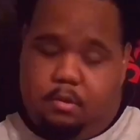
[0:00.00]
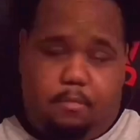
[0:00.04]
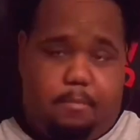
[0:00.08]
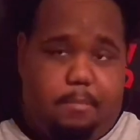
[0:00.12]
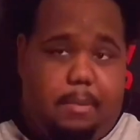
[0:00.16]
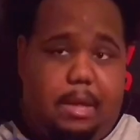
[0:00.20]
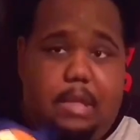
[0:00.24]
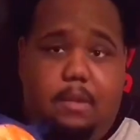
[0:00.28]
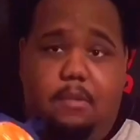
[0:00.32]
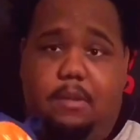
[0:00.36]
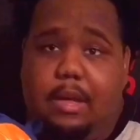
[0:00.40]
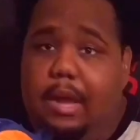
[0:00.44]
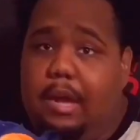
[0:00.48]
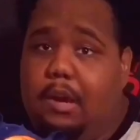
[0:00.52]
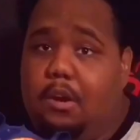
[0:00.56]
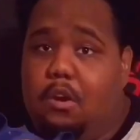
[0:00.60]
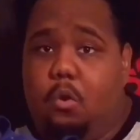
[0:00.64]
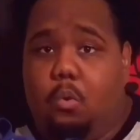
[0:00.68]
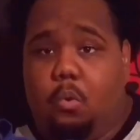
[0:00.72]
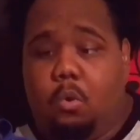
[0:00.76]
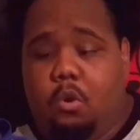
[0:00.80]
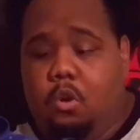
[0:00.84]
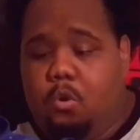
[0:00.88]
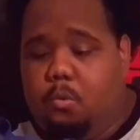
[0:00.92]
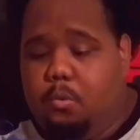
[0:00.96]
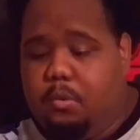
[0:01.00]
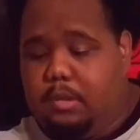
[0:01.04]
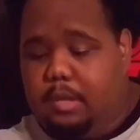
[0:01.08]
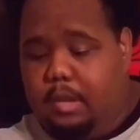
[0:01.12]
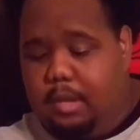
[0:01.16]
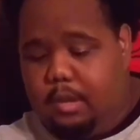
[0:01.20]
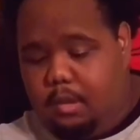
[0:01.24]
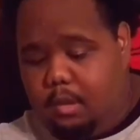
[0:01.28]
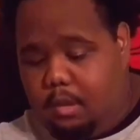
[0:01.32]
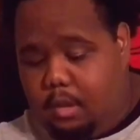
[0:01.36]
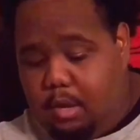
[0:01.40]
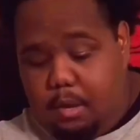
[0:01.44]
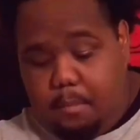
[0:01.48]
Man, you can't go wrong with it.
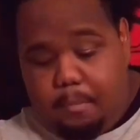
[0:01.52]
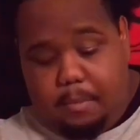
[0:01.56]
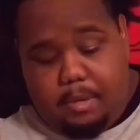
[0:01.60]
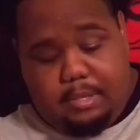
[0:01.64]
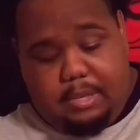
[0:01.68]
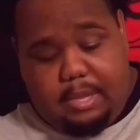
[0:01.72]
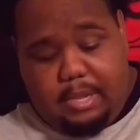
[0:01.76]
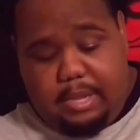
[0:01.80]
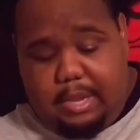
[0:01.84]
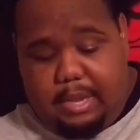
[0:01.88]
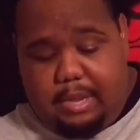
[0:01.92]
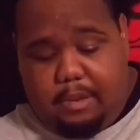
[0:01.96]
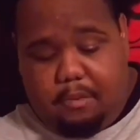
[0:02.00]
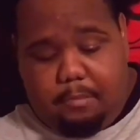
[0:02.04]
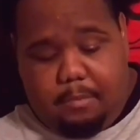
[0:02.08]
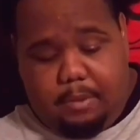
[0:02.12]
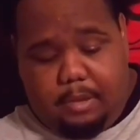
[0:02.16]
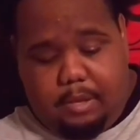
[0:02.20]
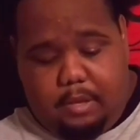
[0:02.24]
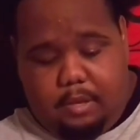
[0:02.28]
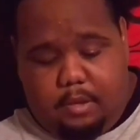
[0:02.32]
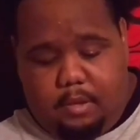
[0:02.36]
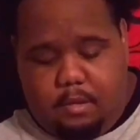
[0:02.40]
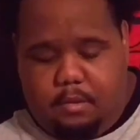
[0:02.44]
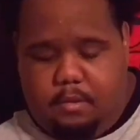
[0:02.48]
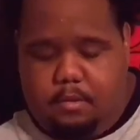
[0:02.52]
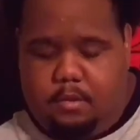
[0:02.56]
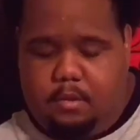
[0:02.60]
But these, man,